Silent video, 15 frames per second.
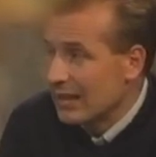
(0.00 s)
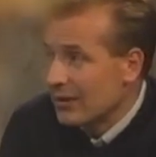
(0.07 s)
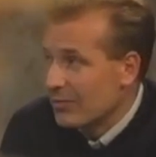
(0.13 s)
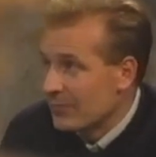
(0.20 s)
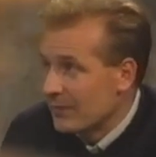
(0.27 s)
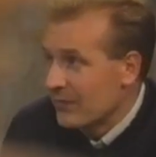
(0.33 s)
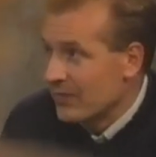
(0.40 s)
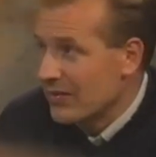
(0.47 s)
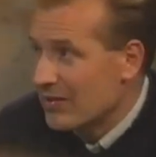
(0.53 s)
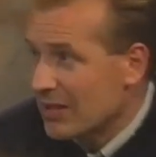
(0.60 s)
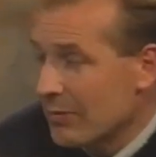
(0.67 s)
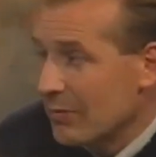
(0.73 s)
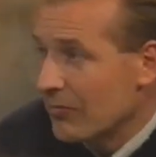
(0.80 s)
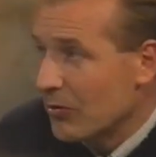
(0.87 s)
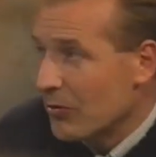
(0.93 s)
Now,
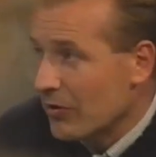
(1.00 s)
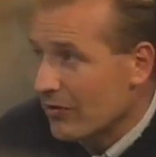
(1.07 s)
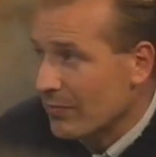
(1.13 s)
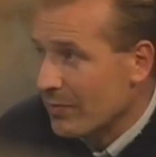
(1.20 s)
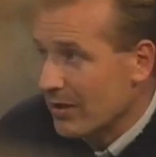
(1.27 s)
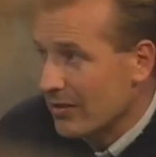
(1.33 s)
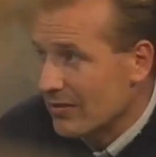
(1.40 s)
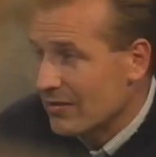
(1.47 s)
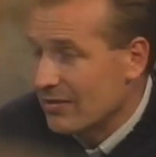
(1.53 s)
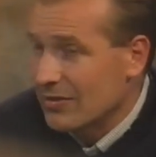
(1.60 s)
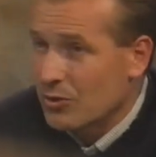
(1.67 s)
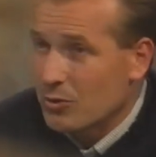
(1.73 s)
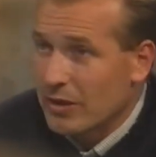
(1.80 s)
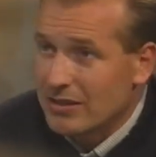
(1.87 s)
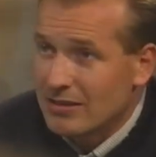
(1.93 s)
some of your experiences
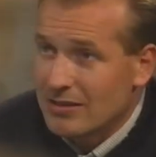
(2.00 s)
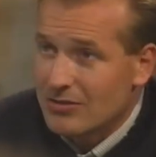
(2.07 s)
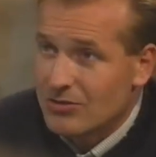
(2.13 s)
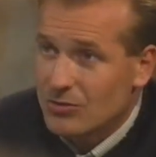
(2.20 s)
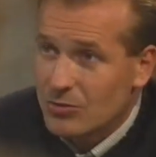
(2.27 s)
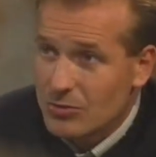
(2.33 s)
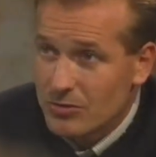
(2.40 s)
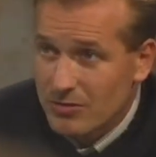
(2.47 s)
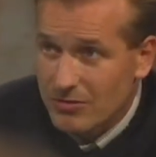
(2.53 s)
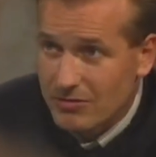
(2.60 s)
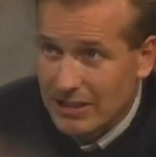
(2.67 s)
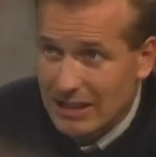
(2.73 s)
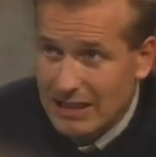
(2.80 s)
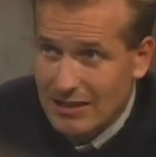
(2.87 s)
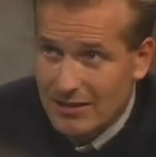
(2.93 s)
are quite
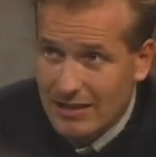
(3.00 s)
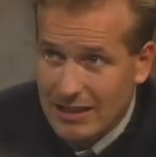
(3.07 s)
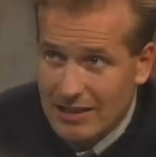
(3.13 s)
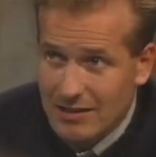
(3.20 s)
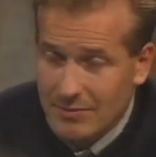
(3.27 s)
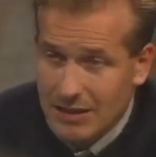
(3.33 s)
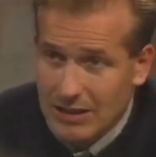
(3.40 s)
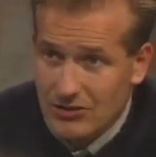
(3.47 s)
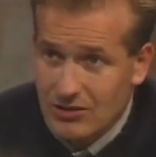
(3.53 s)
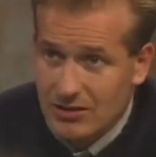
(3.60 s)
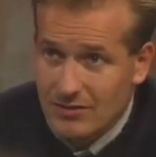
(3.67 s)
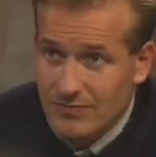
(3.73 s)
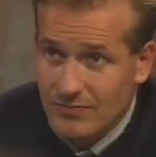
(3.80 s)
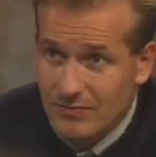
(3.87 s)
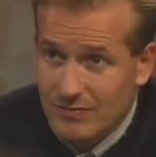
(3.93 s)
extraordinary, I can imagine.